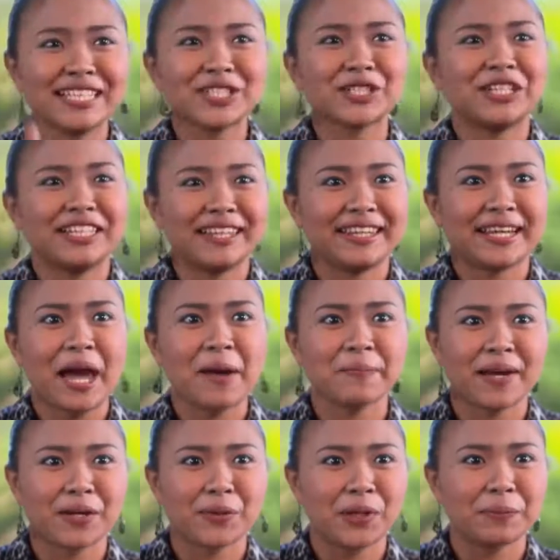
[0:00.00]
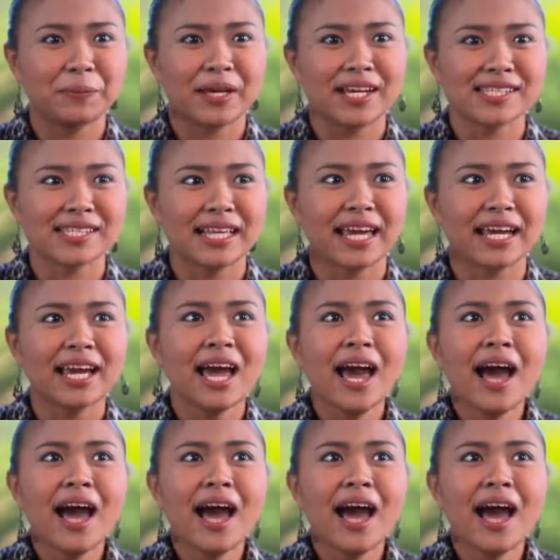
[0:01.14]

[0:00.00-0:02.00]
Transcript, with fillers: literally the comeback queen, because it's like